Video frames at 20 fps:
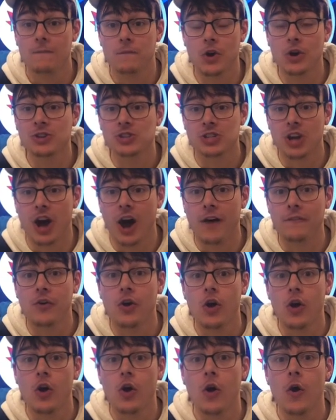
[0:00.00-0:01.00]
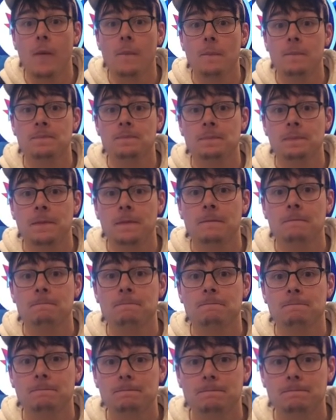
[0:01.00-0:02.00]
First We're off, one away from our
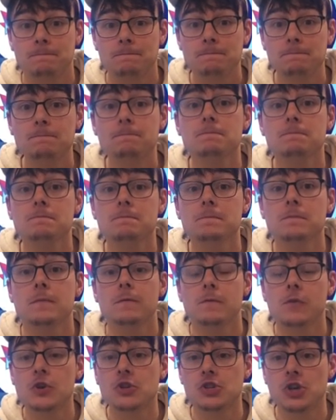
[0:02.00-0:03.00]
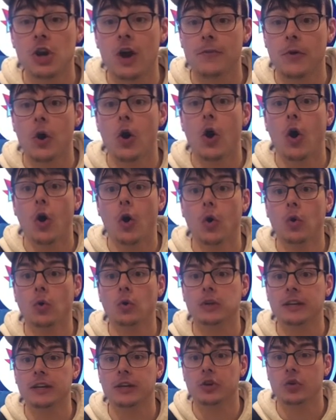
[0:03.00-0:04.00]
yearly goal. First off,
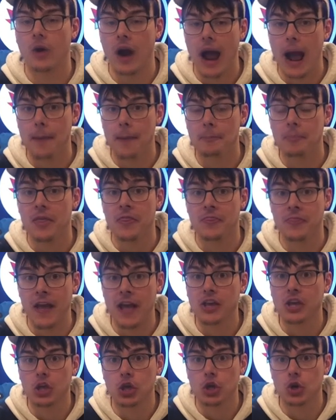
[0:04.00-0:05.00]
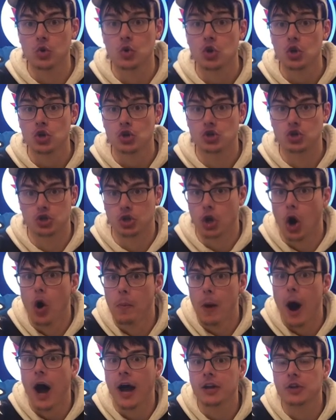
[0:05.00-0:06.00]
holy crap. Thank, Thank you, you so
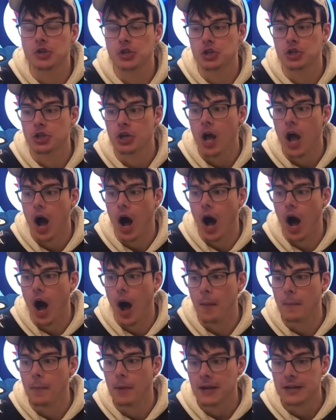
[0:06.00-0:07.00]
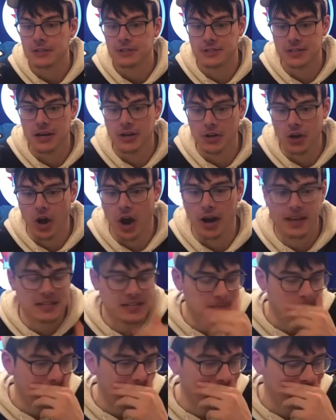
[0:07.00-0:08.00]
much. Um, did not
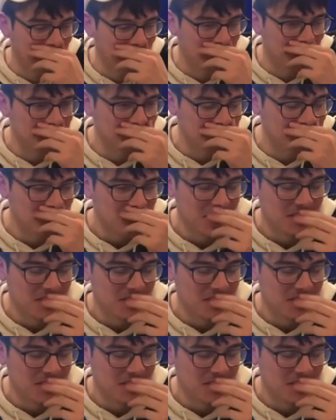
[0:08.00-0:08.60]
expect this.